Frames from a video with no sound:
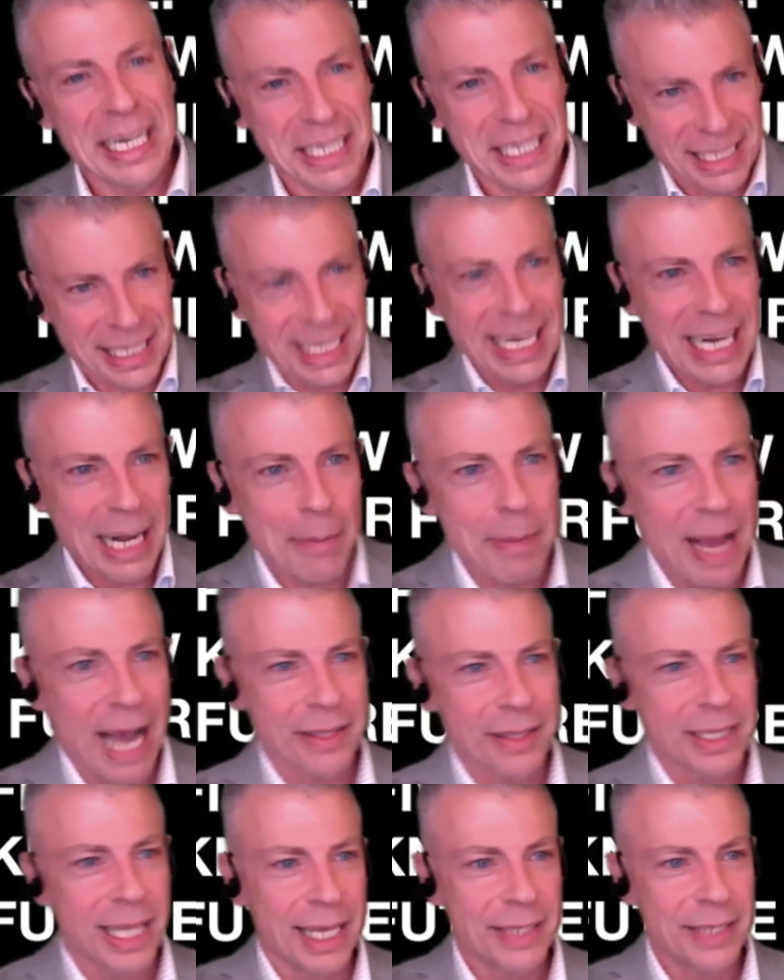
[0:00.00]
to think
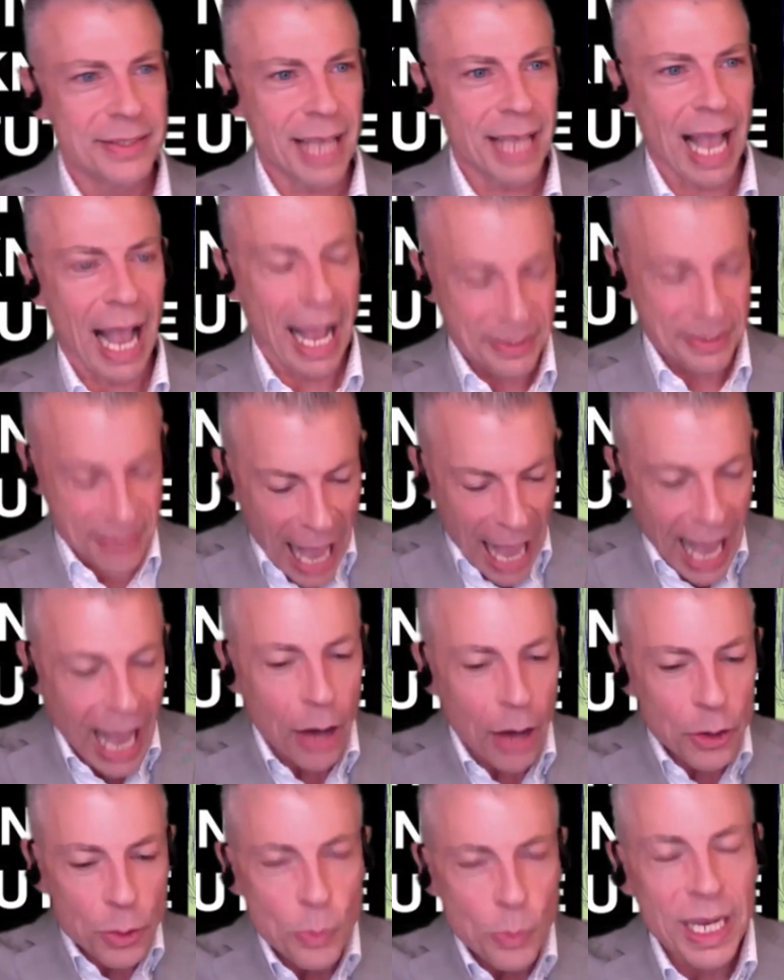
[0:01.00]
about this as how
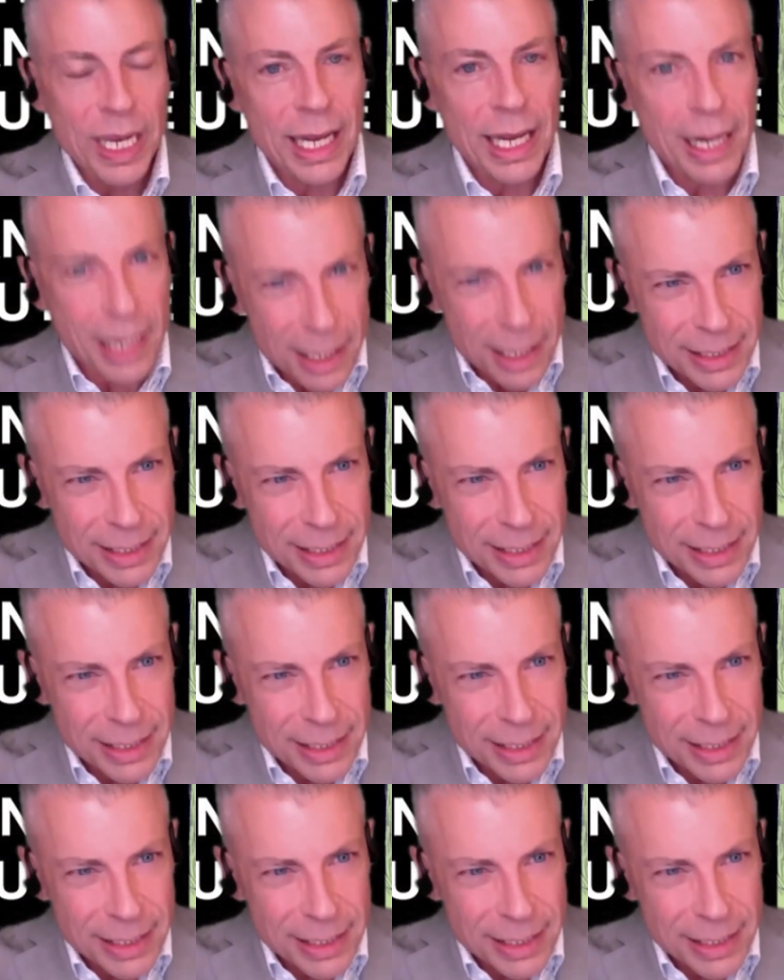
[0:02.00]
do we